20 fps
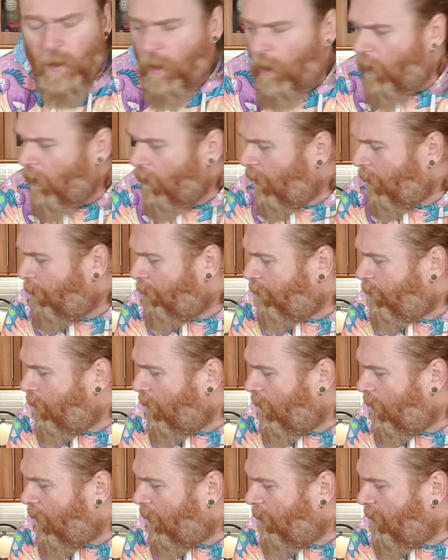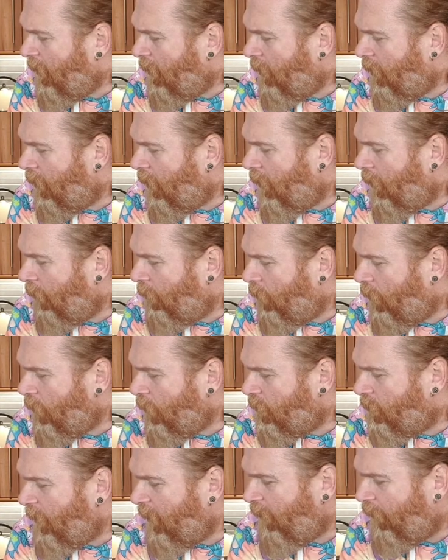I mean, the
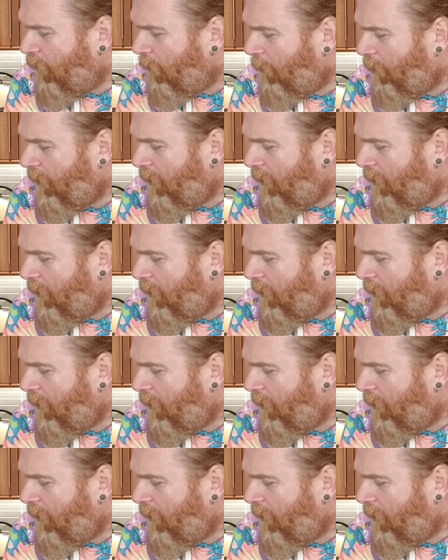roast beef have